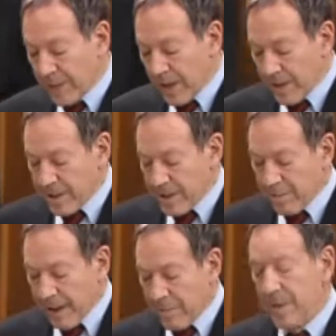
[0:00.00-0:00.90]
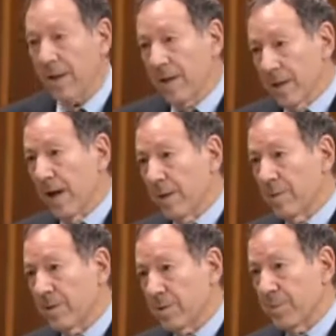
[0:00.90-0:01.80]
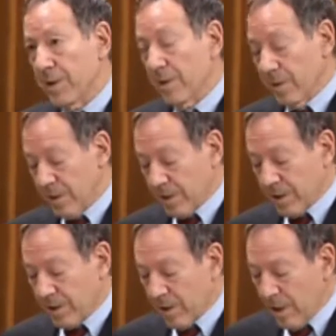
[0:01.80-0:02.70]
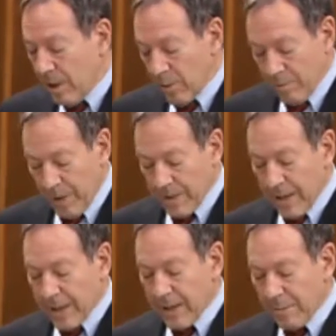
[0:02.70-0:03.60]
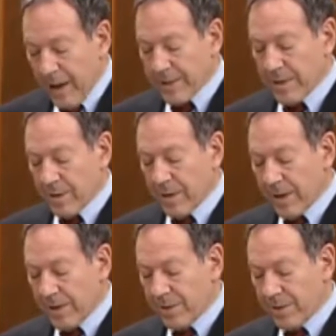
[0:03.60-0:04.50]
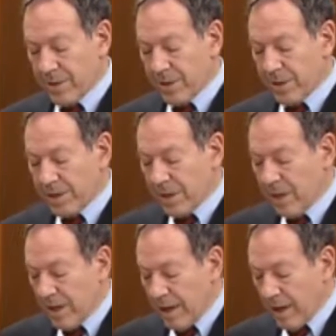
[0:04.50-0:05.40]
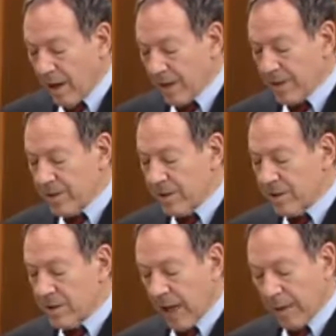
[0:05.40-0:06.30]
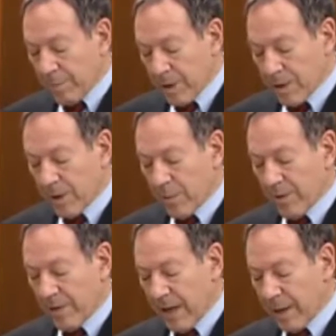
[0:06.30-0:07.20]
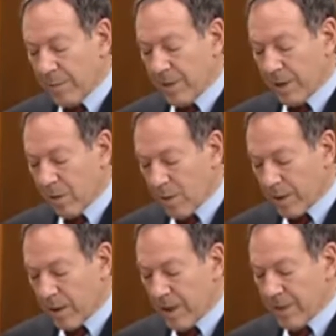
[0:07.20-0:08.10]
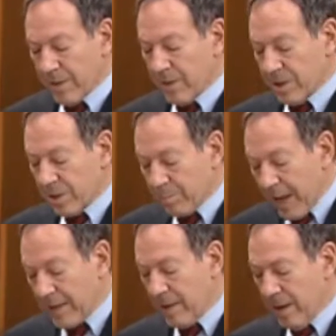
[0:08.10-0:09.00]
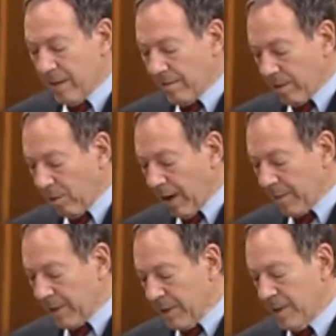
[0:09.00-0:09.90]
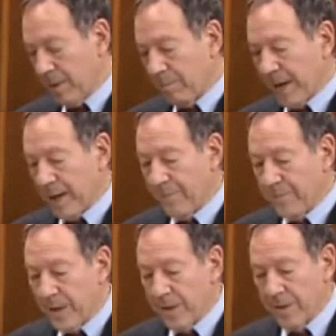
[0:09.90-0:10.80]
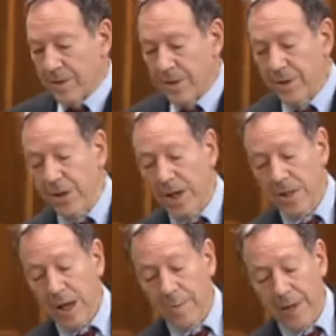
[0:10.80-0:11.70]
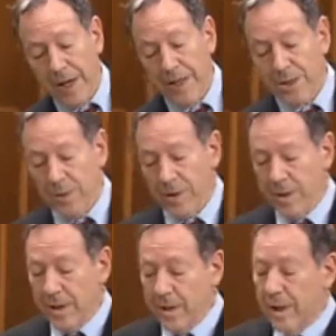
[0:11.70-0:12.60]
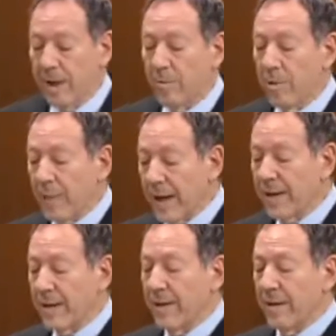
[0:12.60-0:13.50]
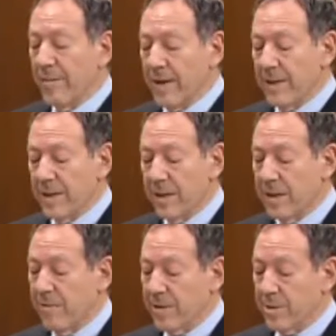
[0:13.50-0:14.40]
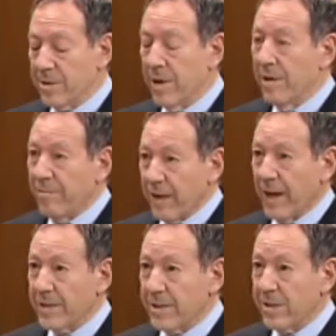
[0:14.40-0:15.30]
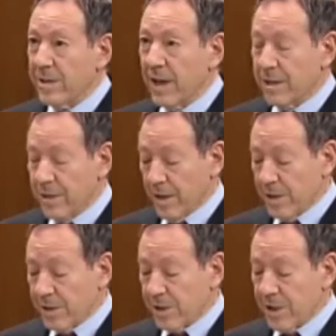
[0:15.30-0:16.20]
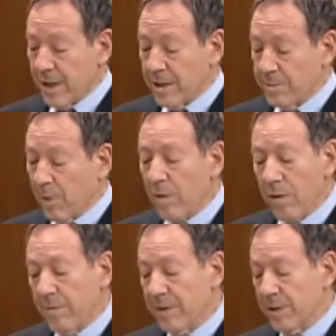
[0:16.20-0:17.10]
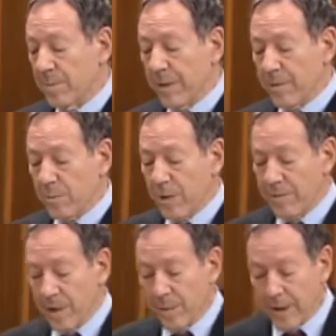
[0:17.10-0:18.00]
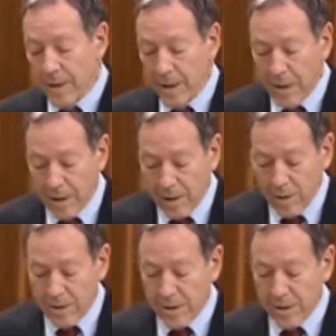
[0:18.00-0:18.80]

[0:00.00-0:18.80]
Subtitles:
This amendment, in line with the Supreme Court decision, would have maintained the mandatory nature of the surcharge in all instances and merely would have enabled the court to suspend the requirement to pay. The surcharge obligation would indeed remain in the event that the individual's financial status should change. Moreover, this amendment would have limited the Court's